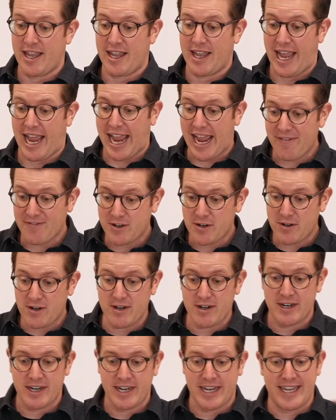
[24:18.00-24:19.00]

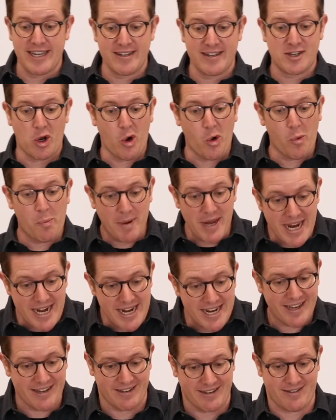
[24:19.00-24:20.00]
after his
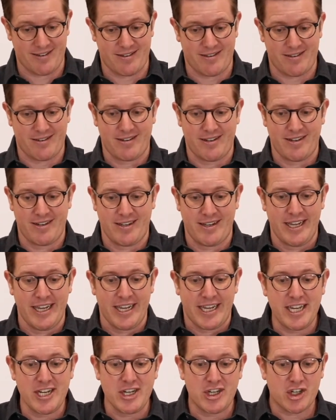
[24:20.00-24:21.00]
obedience.
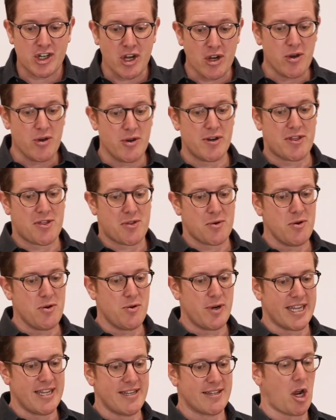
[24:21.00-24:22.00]
He showed through
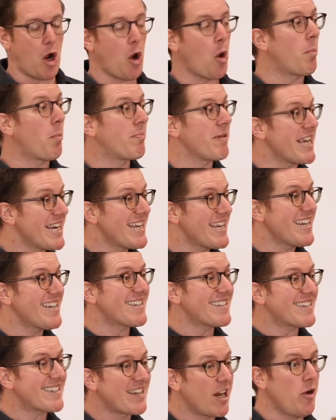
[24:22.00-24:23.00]
his obedient,
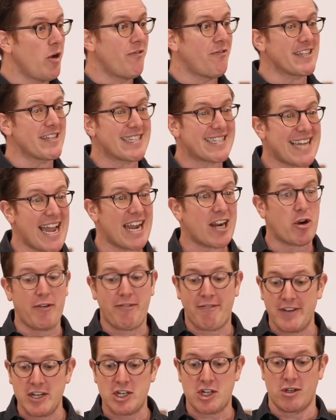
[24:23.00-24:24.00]

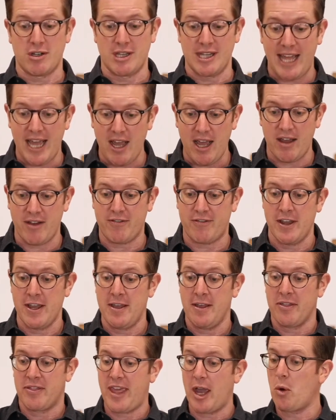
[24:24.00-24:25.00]
self-sacrificial love
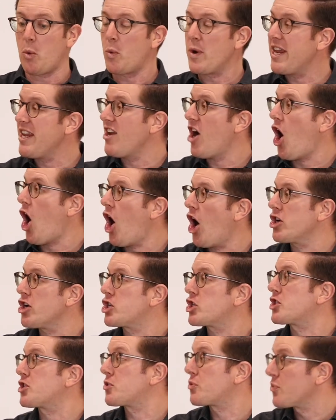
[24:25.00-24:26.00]
that we are
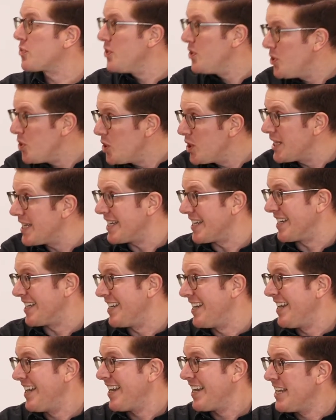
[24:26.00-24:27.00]
truly
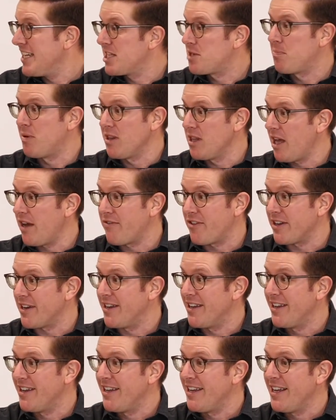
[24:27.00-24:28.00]
his beloved.
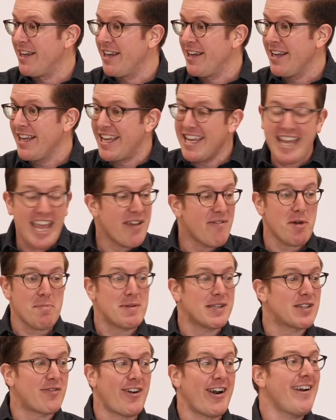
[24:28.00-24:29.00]
He gave up
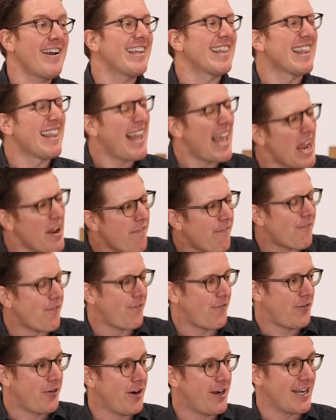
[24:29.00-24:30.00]
his very life
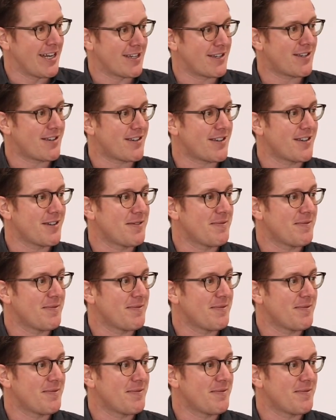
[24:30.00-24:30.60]
for us.